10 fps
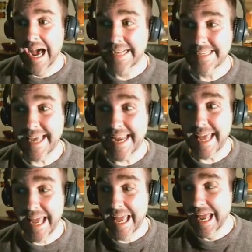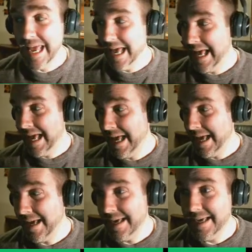I did it.
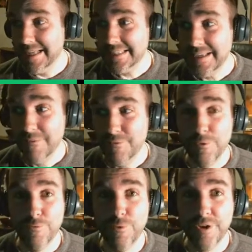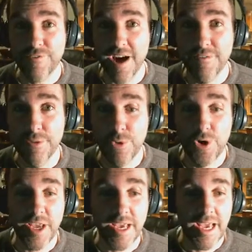It's 4:45 in the
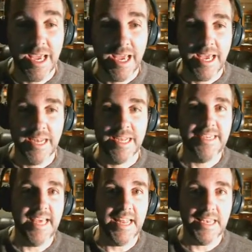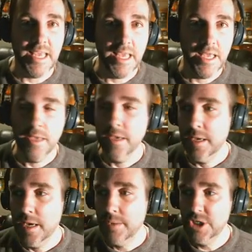morning and I did it.
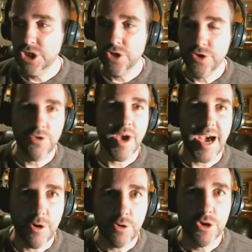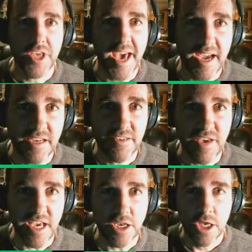I'm going to show you how to
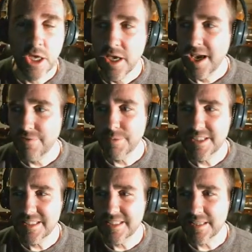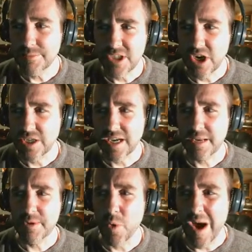activate. Everybody's asleep. Sorry, I had to
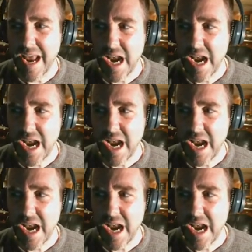be quiet.